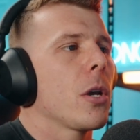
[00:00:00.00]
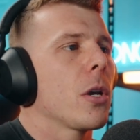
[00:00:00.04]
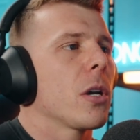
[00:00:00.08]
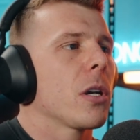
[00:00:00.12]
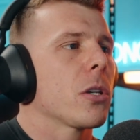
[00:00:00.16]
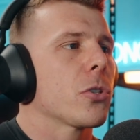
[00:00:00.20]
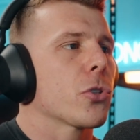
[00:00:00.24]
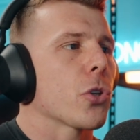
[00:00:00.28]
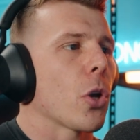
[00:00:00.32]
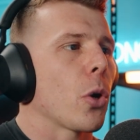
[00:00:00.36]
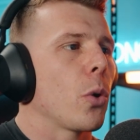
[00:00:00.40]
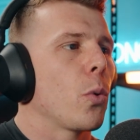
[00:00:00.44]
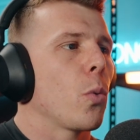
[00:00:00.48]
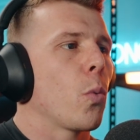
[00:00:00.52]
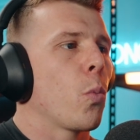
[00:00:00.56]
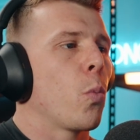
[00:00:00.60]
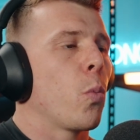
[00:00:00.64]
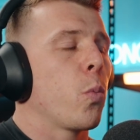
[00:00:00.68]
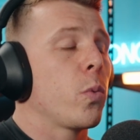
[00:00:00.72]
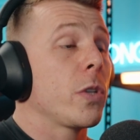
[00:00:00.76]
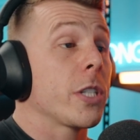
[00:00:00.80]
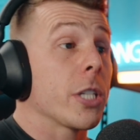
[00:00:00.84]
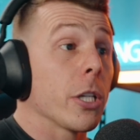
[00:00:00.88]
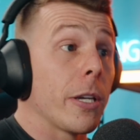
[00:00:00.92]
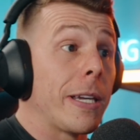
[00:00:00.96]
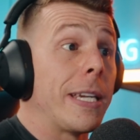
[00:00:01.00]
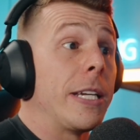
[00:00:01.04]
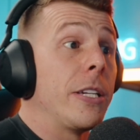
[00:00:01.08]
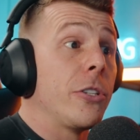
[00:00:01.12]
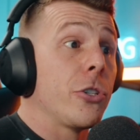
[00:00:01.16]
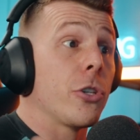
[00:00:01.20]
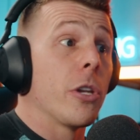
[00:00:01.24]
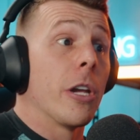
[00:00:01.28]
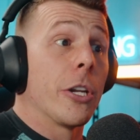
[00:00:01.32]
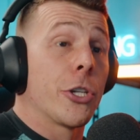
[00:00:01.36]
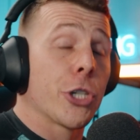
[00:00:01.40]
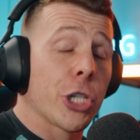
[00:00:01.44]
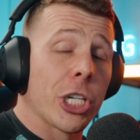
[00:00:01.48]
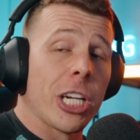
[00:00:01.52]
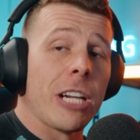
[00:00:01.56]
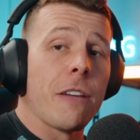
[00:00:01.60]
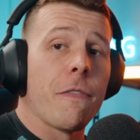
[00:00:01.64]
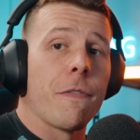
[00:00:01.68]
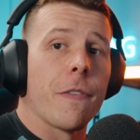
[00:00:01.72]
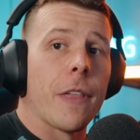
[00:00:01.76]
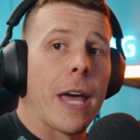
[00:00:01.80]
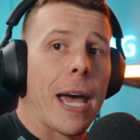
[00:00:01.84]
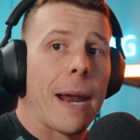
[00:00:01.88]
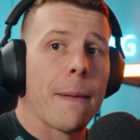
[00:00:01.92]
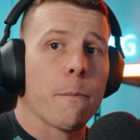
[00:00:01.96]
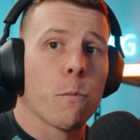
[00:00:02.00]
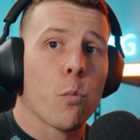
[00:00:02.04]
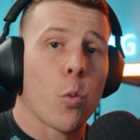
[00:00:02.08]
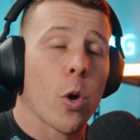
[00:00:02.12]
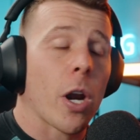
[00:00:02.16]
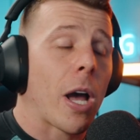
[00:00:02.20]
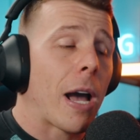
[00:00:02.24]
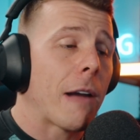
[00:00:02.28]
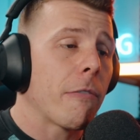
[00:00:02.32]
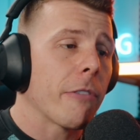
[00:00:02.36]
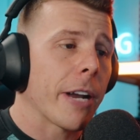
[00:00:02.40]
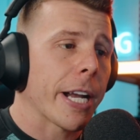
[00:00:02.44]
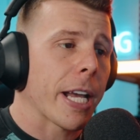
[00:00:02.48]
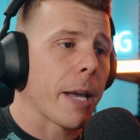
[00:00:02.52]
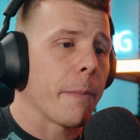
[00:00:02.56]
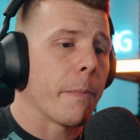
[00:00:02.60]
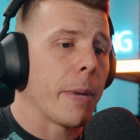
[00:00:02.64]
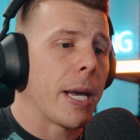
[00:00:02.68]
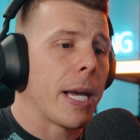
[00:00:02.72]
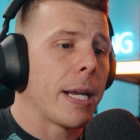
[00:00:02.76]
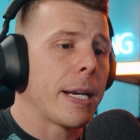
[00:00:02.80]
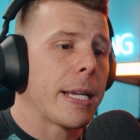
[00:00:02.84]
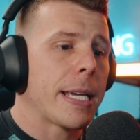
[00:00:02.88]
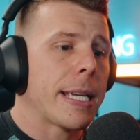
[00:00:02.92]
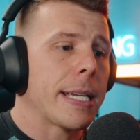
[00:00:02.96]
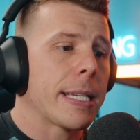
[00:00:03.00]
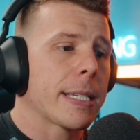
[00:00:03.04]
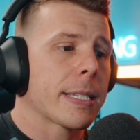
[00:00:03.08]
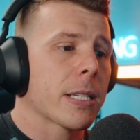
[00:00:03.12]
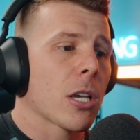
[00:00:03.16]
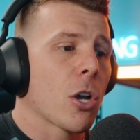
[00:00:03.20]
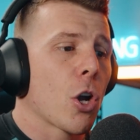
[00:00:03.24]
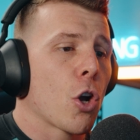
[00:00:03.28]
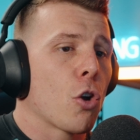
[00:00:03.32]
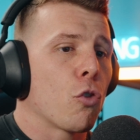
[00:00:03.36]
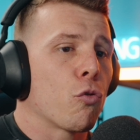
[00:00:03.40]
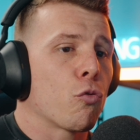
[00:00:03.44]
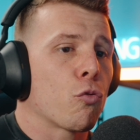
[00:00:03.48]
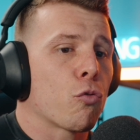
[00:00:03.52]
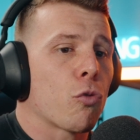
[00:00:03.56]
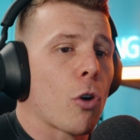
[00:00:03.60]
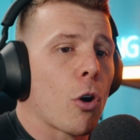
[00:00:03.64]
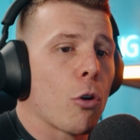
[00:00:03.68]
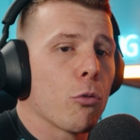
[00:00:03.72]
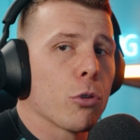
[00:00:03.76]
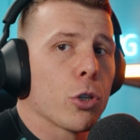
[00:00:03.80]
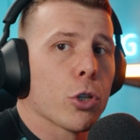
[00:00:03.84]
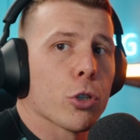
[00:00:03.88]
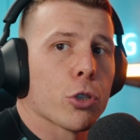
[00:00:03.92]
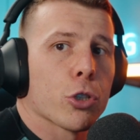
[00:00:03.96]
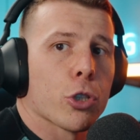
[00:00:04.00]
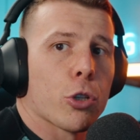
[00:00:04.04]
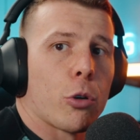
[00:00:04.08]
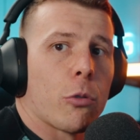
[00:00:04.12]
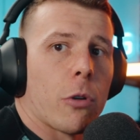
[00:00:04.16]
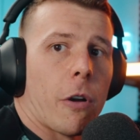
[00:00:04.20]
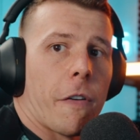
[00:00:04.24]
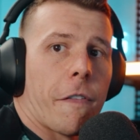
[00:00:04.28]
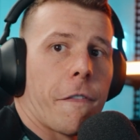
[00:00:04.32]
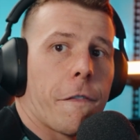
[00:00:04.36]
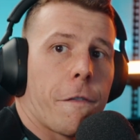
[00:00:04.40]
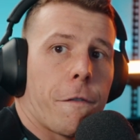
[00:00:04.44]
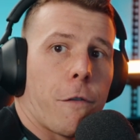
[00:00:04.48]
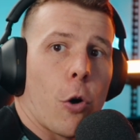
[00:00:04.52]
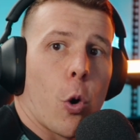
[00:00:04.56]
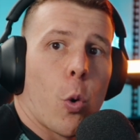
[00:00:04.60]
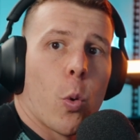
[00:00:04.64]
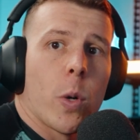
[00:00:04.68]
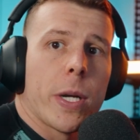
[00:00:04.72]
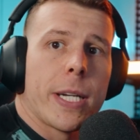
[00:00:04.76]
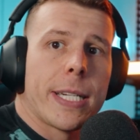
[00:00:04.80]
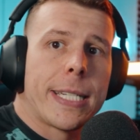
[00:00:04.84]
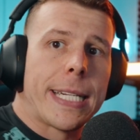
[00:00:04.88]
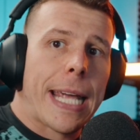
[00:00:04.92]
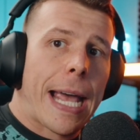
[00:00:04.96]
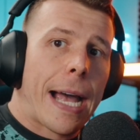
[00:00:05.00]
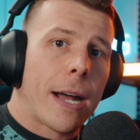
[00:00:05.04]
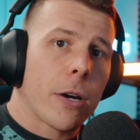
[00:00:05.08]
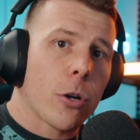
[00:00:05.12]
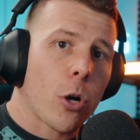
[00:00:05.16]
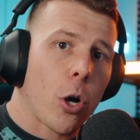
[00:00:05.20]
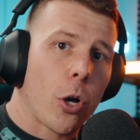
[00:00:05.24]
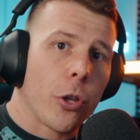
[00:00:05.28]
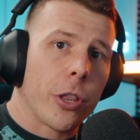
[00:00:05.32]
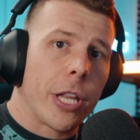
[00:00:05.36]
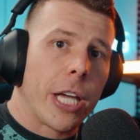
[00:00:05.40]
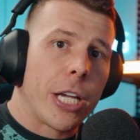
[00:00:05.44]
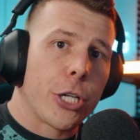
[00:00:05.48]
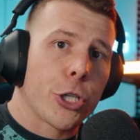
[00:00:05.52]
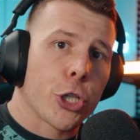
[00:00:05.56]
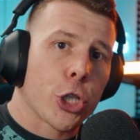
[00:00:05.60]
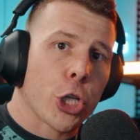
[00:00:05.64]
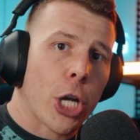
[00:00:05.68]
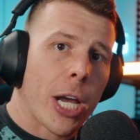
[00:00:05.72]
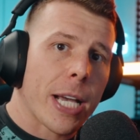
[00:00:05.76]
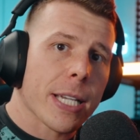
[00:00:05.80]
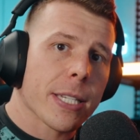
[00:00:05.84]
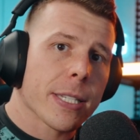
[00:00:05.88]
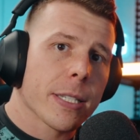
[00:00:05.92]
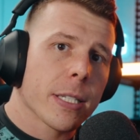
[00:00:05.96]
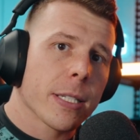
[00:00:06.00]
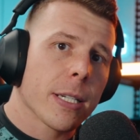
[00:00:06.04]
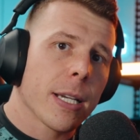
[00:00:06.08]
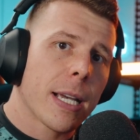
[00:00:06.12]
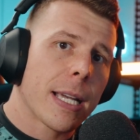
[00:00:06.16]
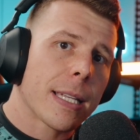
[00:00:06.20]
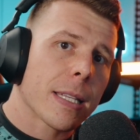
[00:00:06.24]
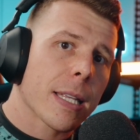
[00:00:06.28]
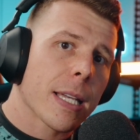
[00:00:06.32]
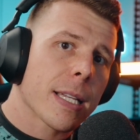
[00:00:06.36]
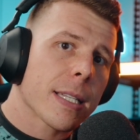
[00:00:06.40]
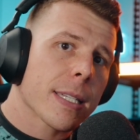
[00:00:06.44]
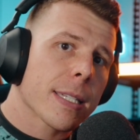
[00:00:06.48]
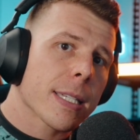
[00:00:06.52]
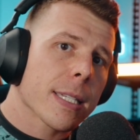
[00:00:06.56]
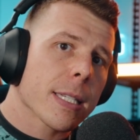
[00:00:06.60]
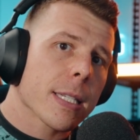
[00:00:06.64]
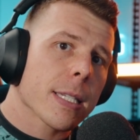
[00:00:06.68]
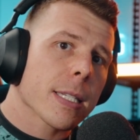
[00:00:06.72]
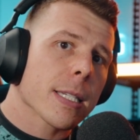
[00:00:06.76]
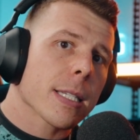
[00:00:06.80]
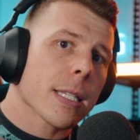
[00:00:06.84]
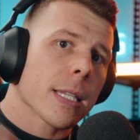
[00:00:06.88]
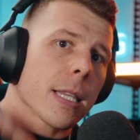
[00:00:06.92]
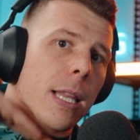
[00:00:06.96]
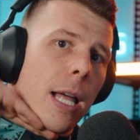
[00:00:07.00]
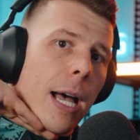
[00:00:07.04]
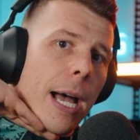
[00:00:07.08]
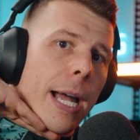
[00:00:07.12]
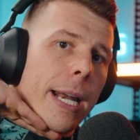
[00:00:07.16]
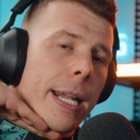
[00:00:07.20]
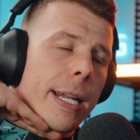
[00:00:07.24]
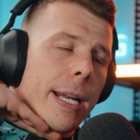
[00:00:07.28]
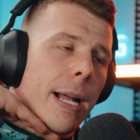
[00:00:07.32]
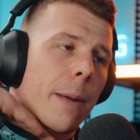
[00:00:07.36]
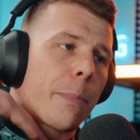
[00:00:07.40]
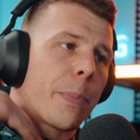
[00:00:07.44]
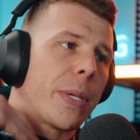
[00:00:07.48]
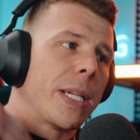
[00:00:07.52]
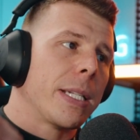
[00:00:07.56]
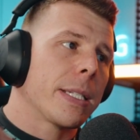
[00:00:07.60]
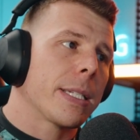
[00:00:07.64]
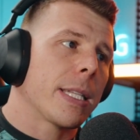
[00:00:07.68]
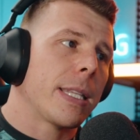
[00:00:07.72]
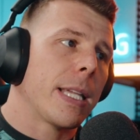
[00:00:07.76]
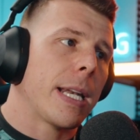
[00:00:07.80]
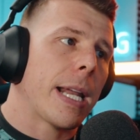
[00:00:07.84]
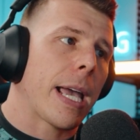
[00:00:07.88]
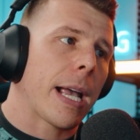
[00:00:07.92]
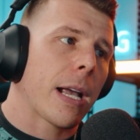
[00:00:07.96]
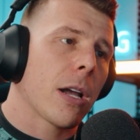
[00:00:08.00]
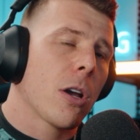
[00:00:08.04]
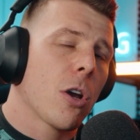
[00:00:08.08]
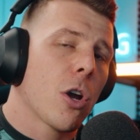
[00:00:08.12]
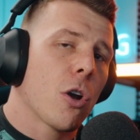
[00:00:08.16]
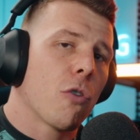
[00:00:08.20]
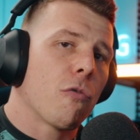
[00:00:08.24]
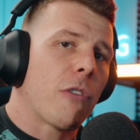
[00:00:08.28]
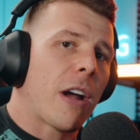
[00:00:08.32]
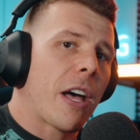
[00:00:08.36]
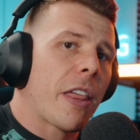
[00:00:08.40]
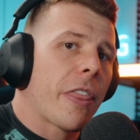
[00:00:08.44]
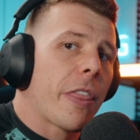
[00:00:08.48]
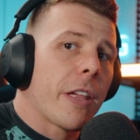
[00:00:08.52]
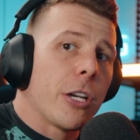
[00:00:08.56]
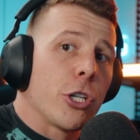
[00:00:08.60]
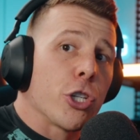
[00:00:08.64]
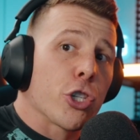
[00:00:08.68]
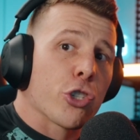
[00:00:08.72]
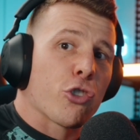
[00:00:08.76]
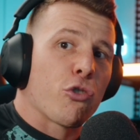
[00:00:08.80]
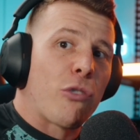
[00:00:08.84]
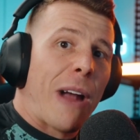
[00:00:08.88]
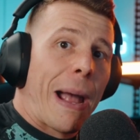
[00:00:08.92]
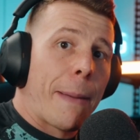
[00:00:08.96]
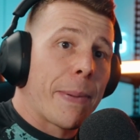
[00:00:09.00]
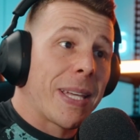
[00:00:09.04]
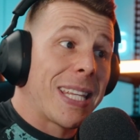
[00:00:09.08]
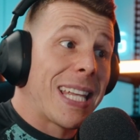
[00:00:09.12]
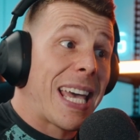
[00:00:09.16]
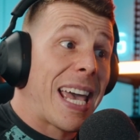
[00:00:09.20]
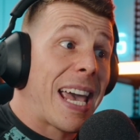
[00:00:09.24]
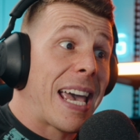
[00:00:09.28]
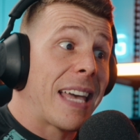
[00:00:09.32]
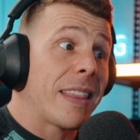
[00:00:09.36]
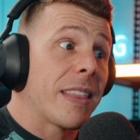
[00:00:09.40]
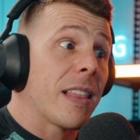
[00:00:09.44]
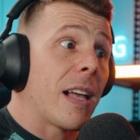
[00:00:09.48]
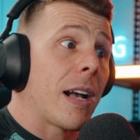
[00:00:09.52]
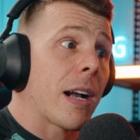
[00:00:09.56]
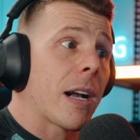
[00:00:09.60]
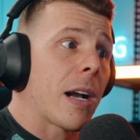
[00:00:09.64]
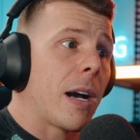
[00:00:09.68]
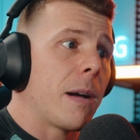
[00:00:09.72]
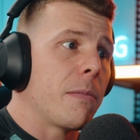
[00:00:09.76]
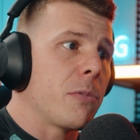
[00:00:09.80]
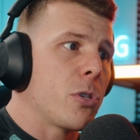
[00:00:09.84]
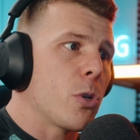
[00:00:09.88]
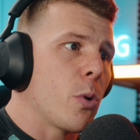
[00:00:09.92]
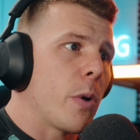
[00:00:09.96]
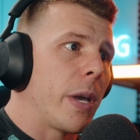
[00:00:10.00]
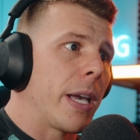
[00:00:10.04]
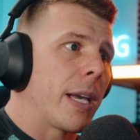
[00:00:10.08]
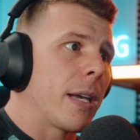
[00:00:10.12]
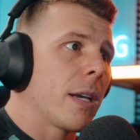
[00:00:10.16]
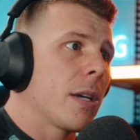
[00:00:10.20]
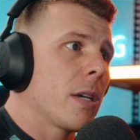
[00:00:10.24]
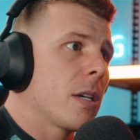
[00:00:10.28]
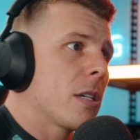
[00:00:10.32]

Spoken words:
So to achieve that, what I recommend is roll your shoulder forward down on their chest and then slide it up into the neck rather than just grabbing their head like I'm doing,